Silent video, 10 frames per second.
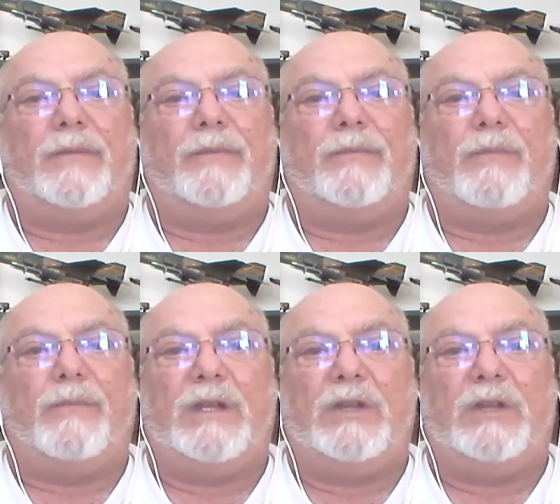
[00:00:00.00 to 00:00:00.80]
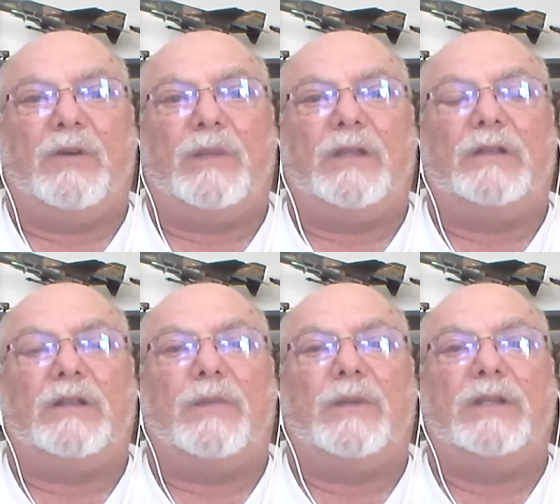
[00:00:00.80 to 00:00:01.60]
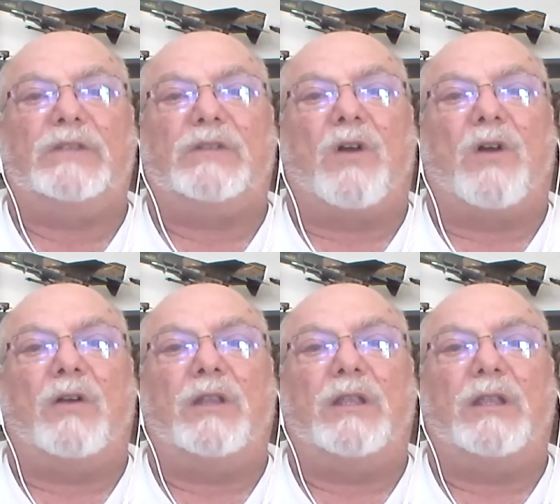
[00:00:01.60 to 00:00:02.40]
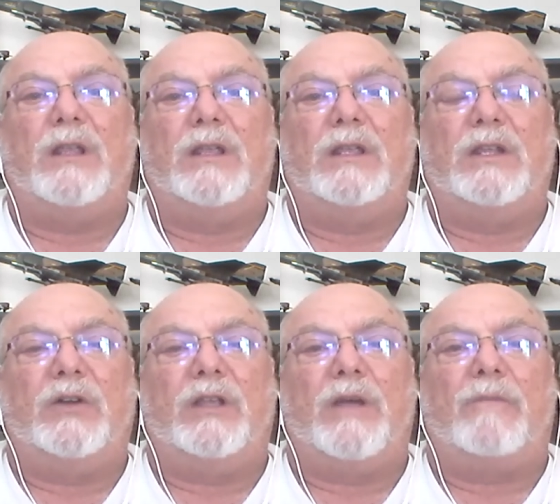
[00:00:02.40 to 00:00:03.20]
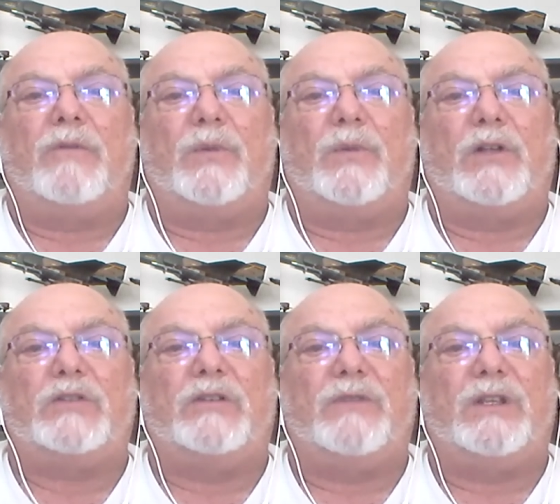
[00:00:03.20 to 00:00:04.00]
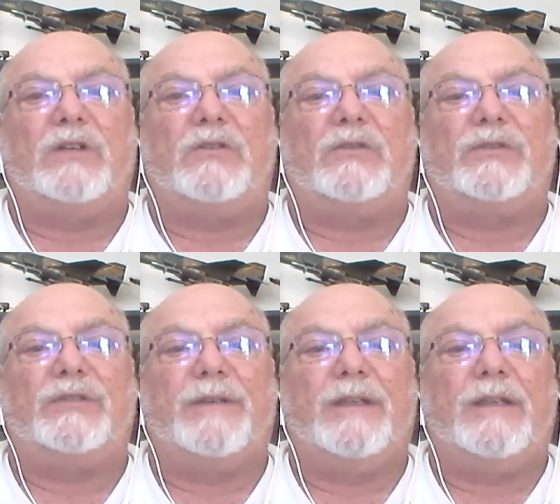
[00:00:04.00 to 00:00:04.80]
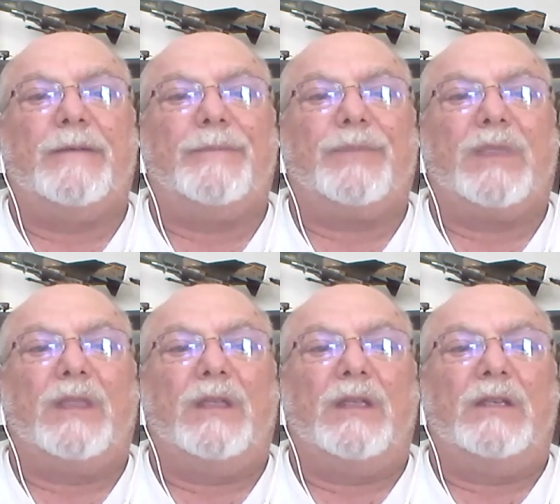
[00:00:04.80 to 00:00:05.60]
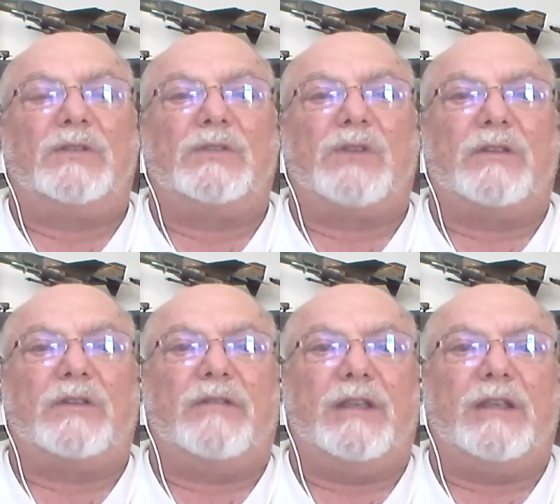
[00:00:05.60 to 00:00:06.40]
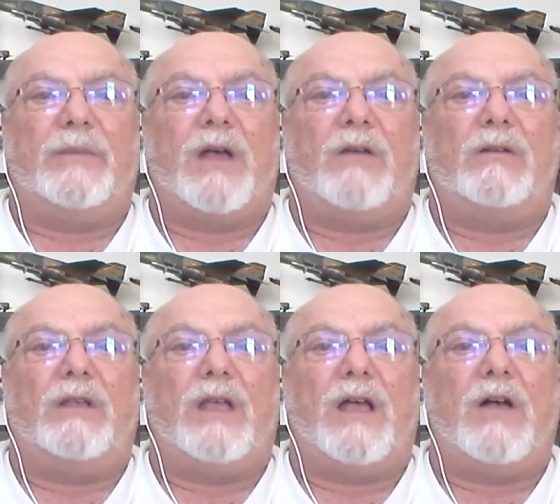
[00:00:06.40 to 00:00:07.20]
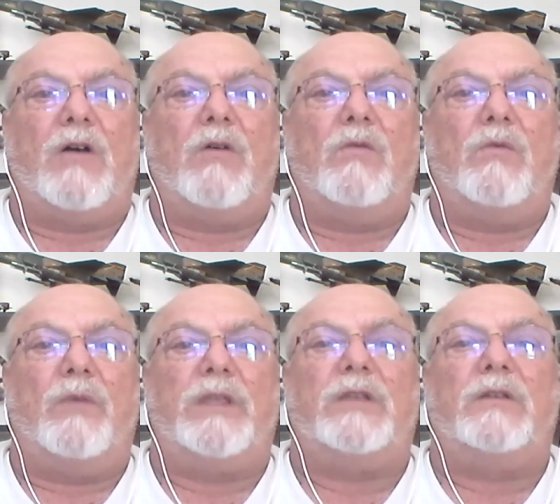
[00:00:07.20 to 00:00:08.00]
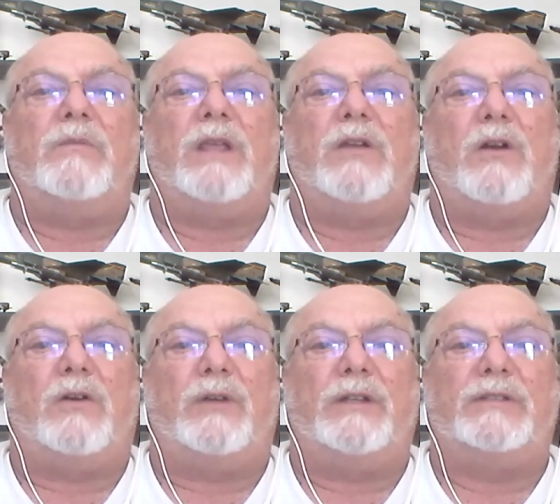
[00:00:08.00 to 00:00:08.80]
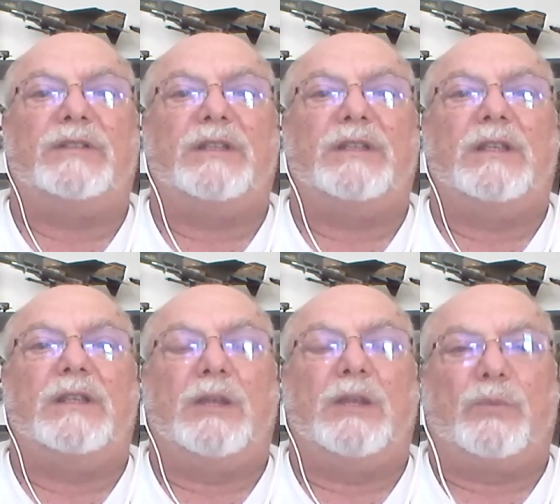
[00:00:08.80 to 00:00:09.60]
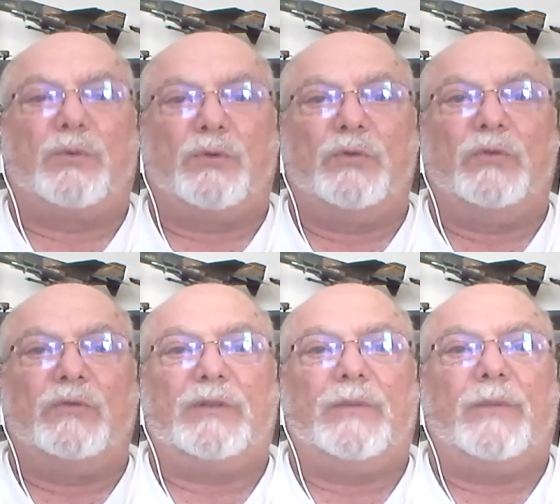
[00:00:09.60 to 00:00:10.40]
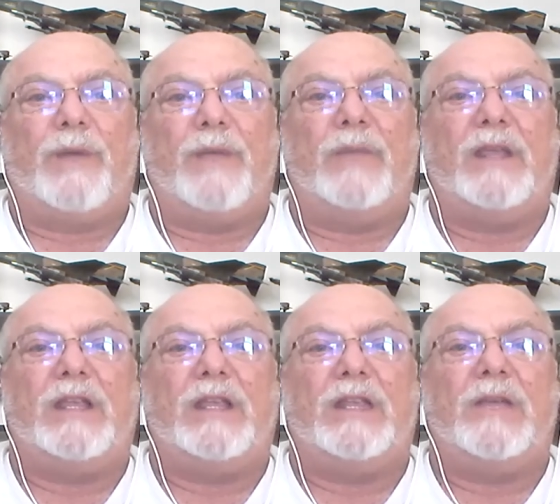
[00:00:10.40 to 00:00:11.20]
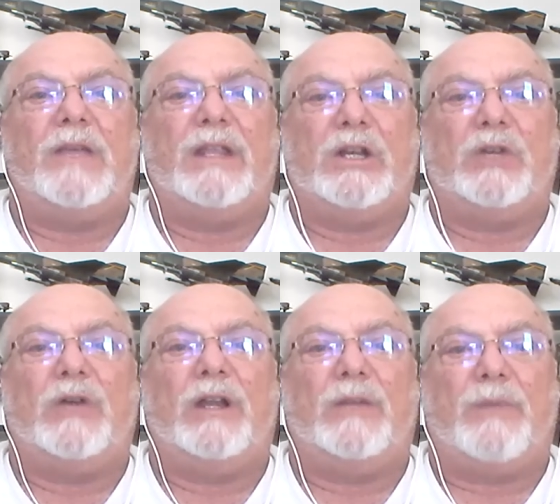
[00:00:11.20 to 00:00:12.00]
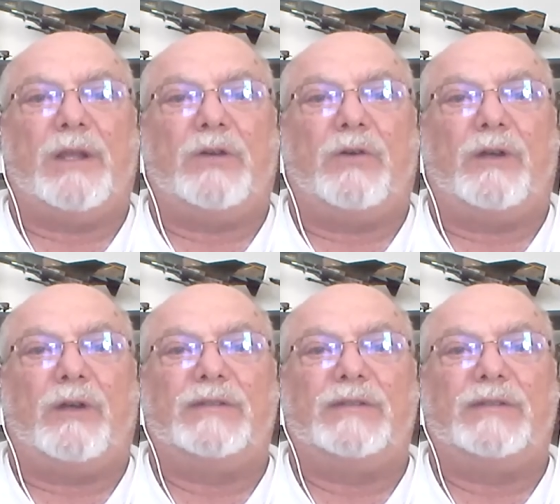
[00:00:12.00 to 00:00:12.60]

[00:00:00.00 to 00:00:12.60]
many European companies are already gearing up for production vehicles. So start to think about how we could make our grids improved by making them integrated microgrids,